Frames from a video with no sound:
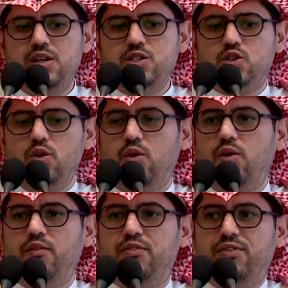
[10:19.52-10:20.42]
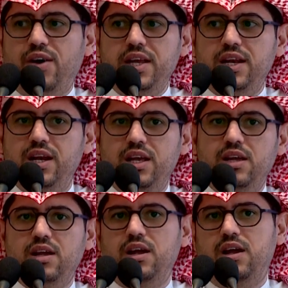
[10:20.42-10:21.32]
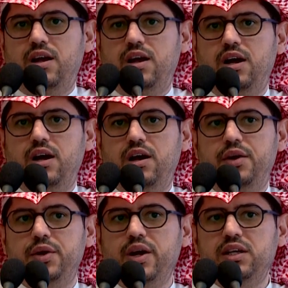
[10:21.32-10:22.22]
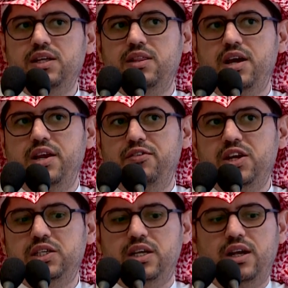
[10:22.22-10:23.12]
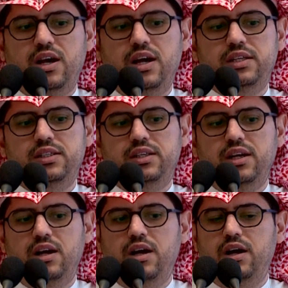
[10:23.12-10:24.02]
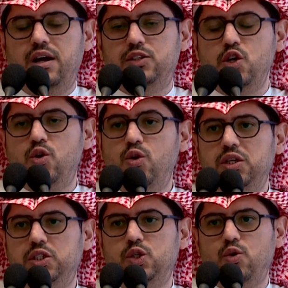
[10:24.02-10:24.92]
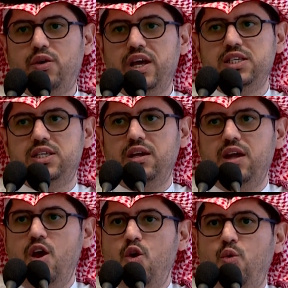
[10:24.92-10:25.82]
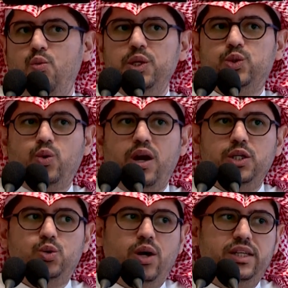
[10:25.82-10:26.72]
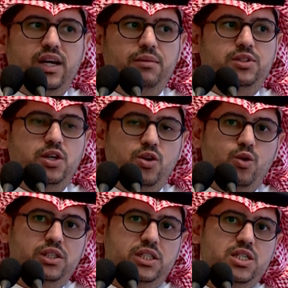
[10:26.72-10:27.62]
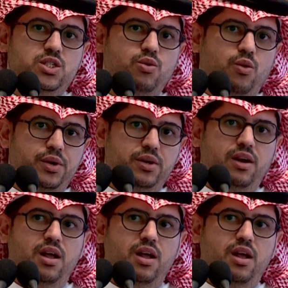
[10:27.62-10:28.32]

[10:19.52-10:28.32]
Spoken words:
So finally, regarding the innovation and technology showcasing, we try to adapt technologies on